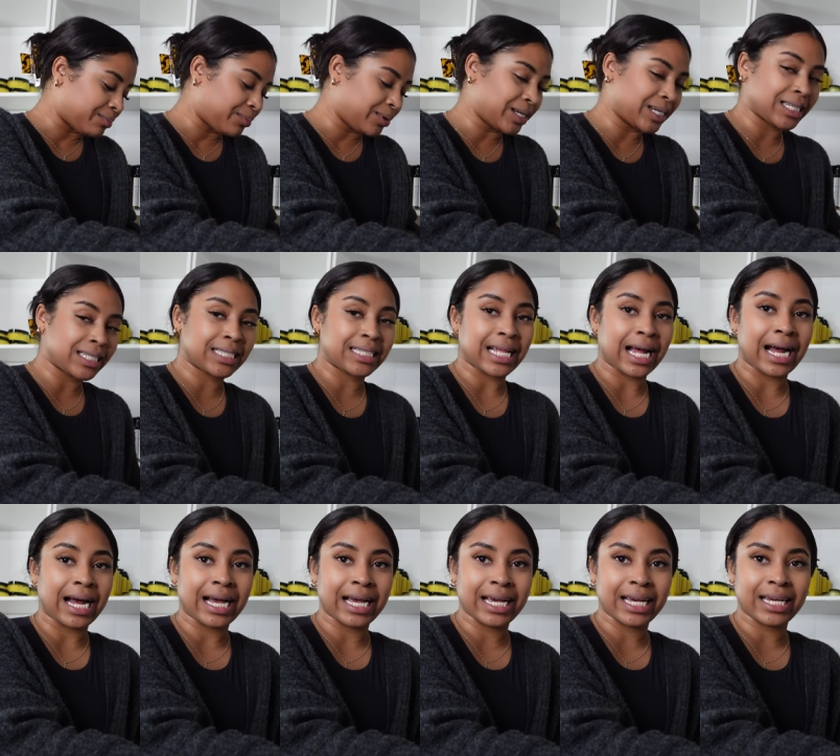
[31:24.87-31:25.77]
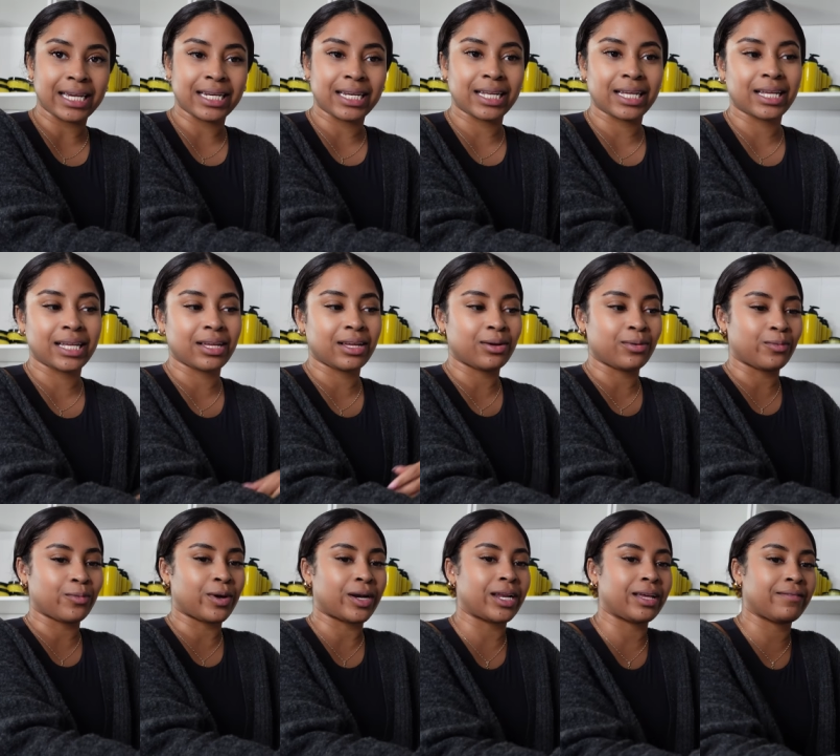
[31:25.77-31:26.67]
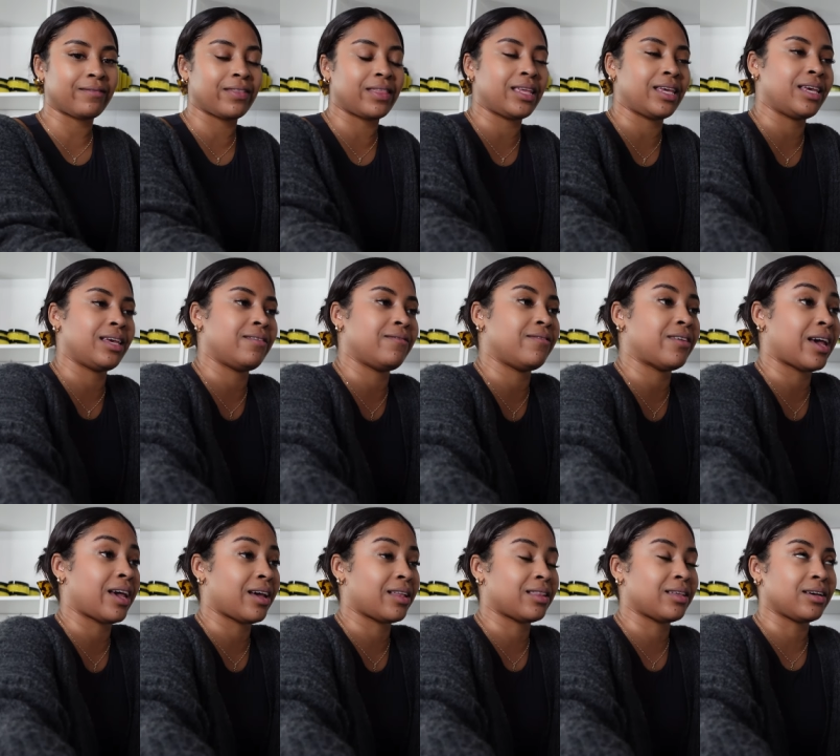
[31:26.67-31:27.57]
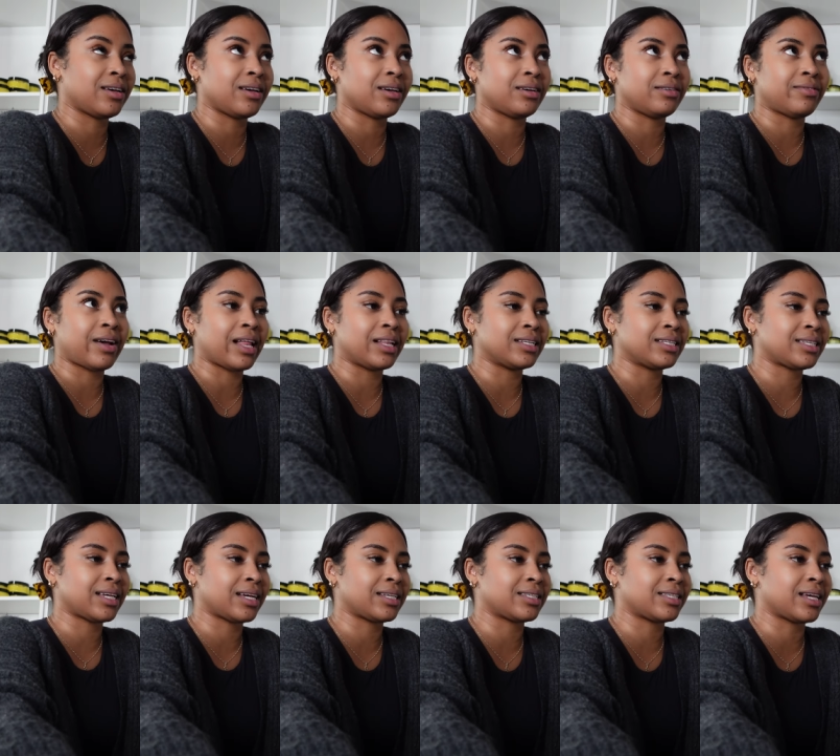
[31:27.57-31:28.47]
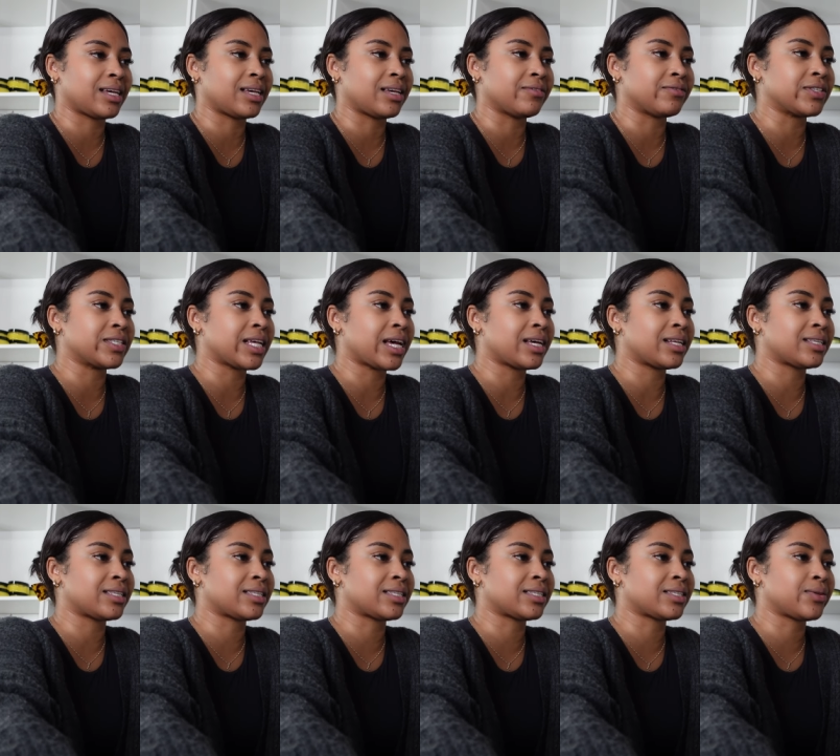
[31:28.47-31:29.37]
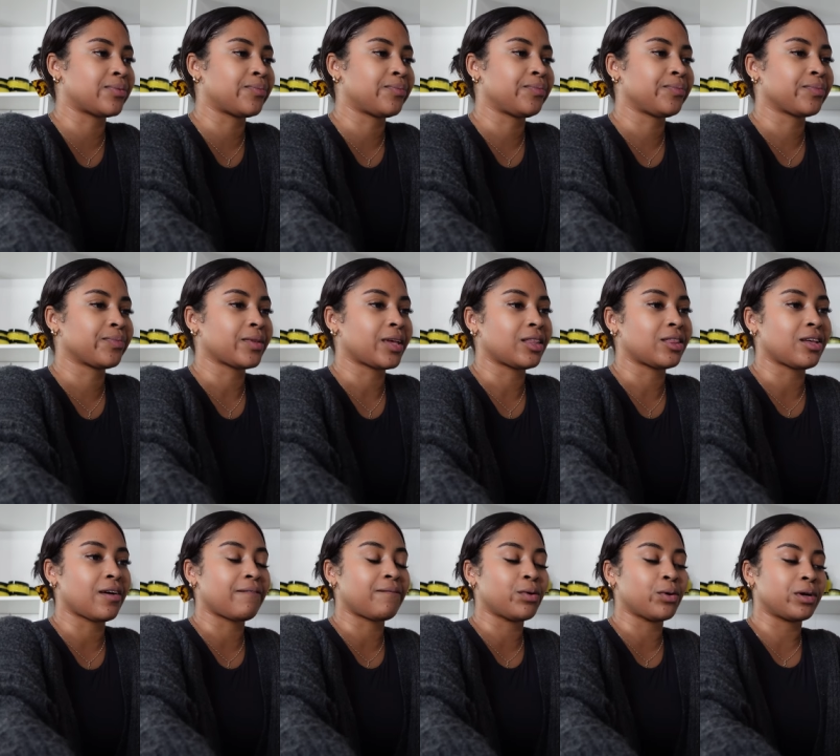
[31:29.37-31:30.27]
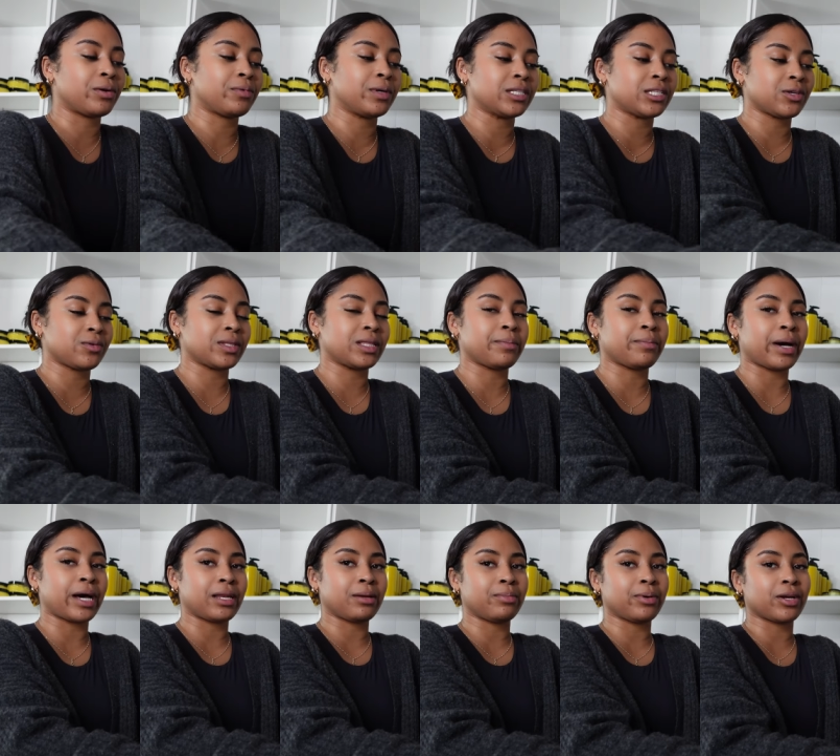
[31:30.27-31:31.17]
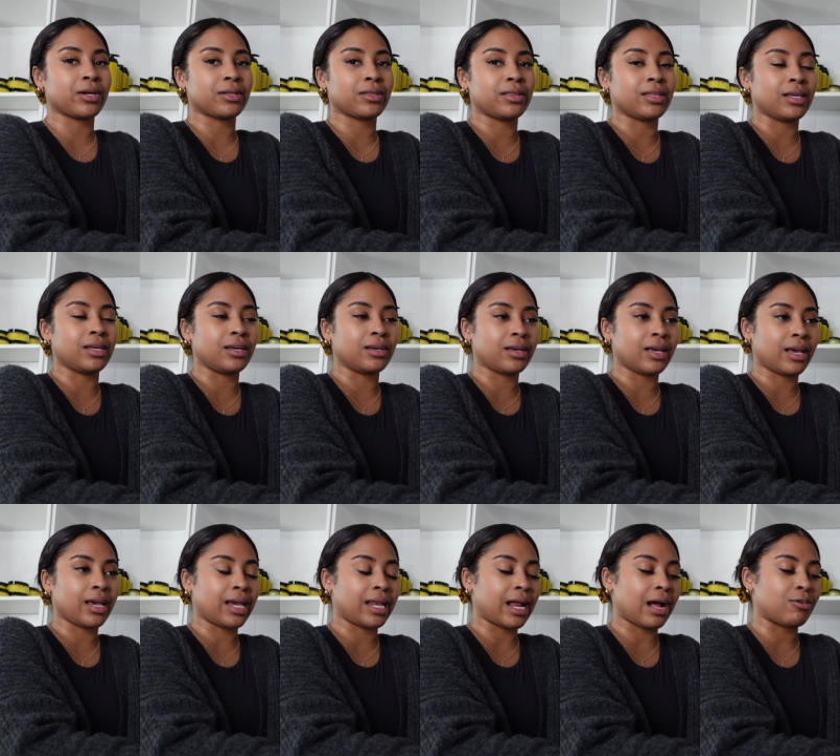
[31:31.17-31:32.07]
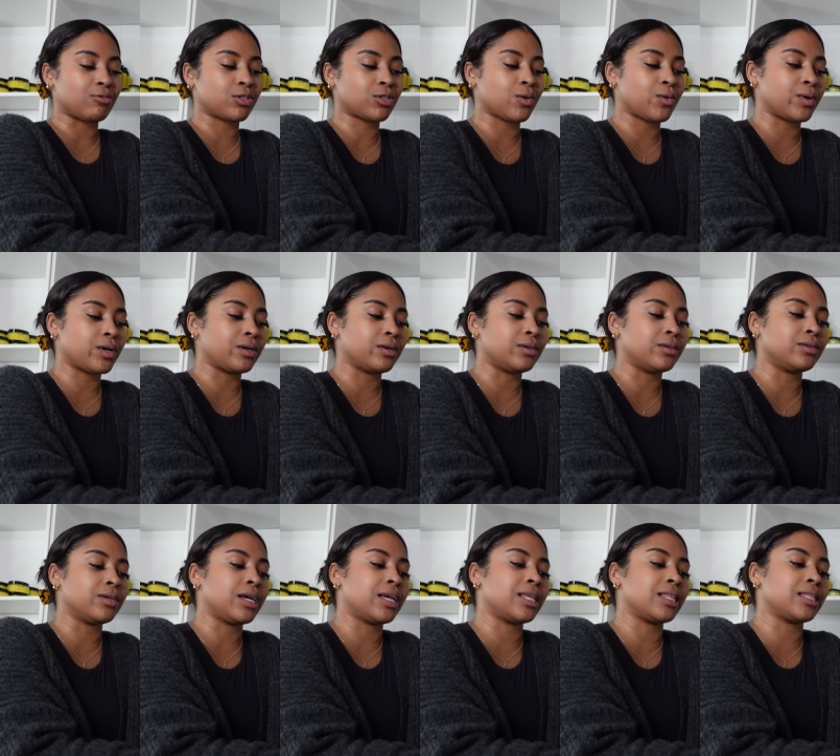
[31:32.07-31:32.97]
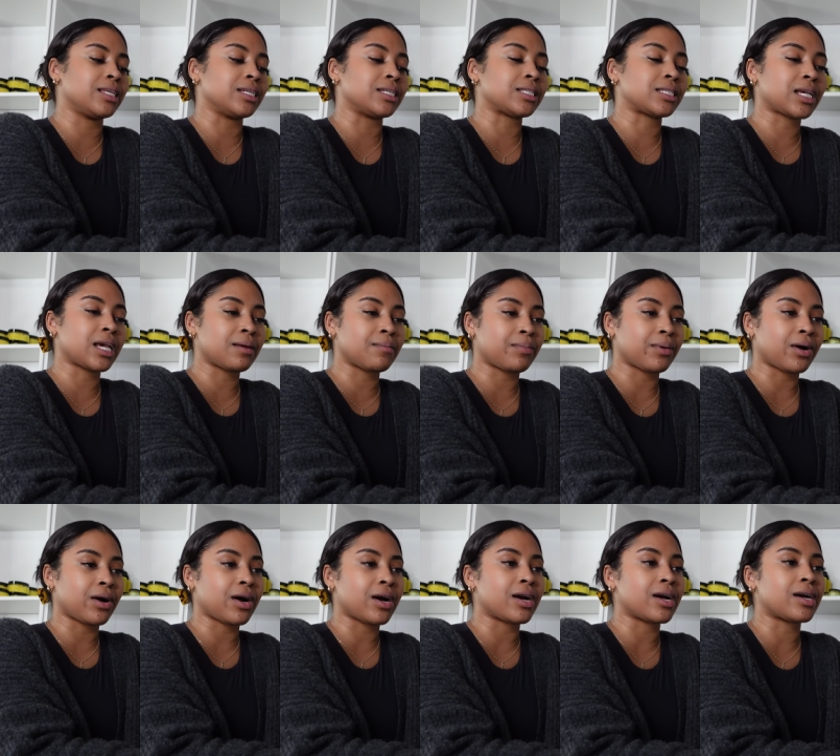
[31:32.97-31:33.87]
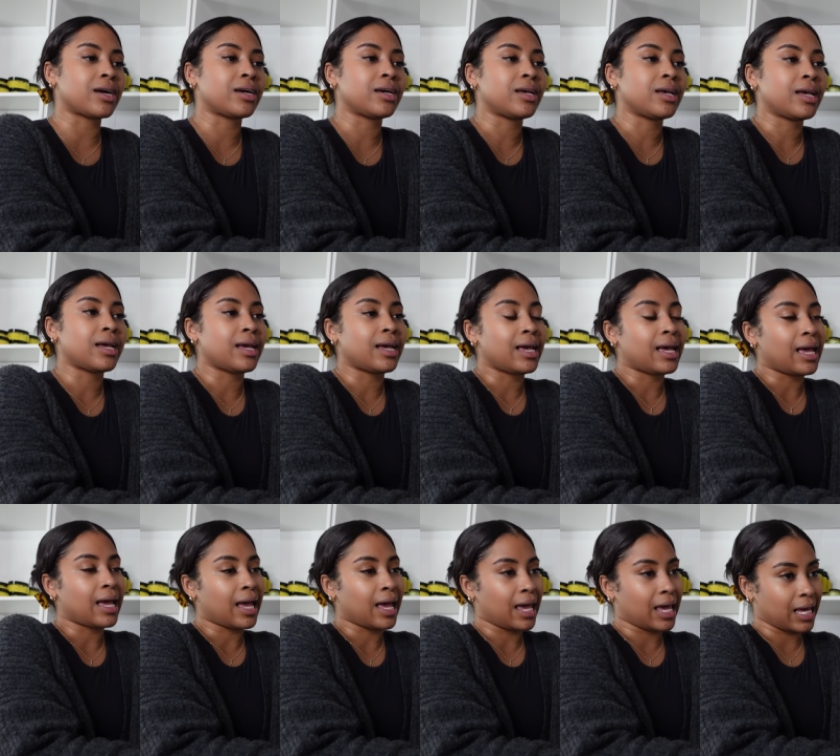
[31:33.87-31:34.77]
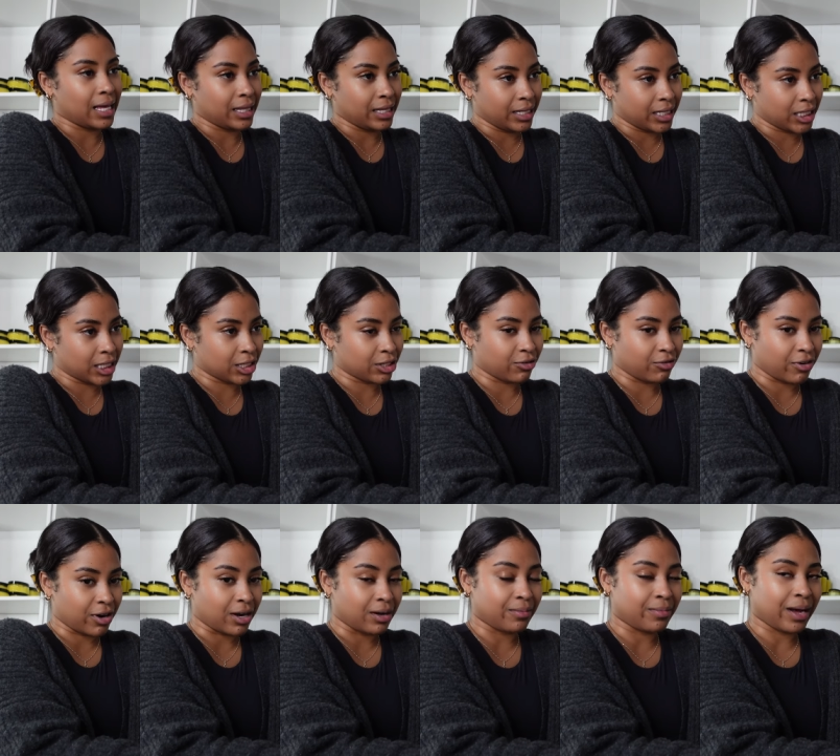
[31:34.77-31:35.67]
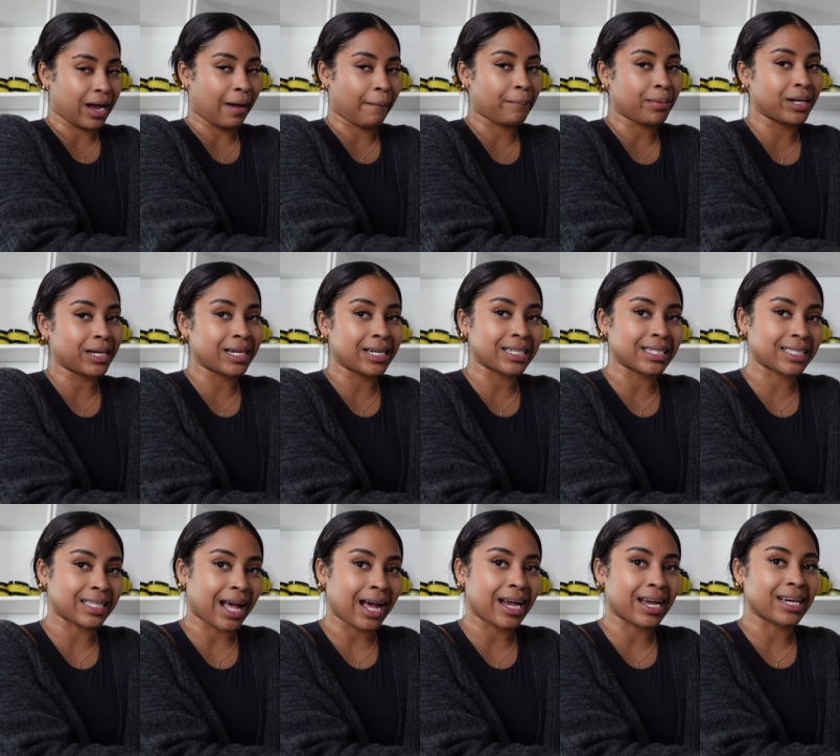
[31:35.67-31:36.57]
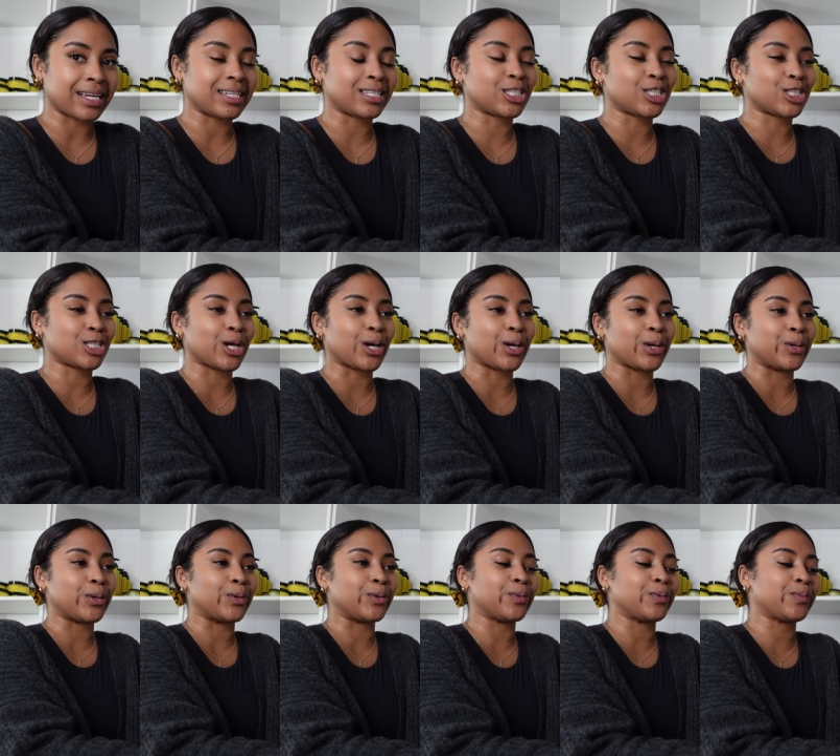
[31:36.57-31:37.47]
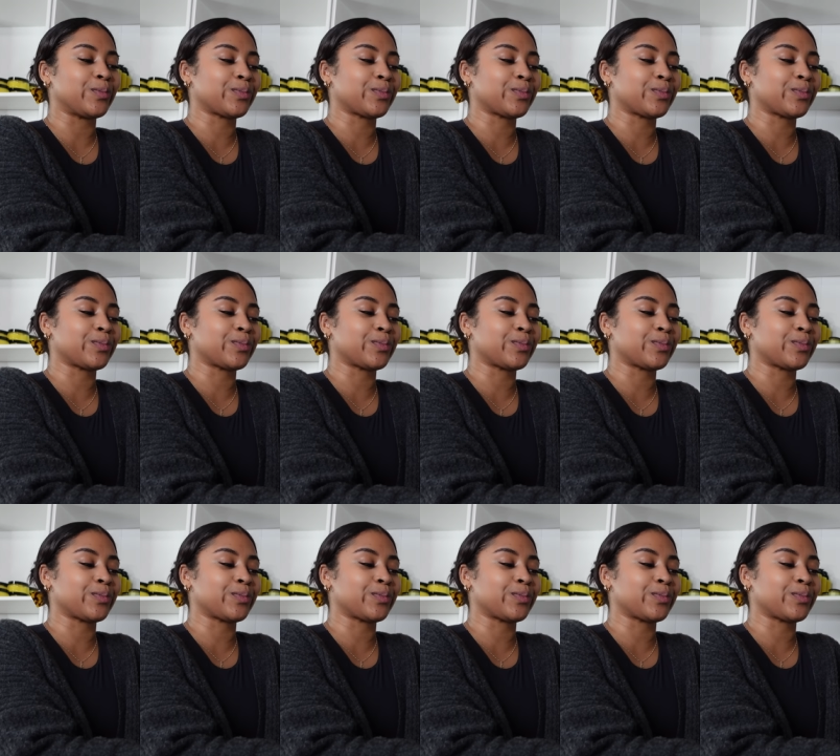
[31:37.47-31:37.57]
put aside one of the Valentine's Day gift sets, the 4 ones with the body butter, the 8-ounce oil, the skin bar, and the scrub. I put it aside, so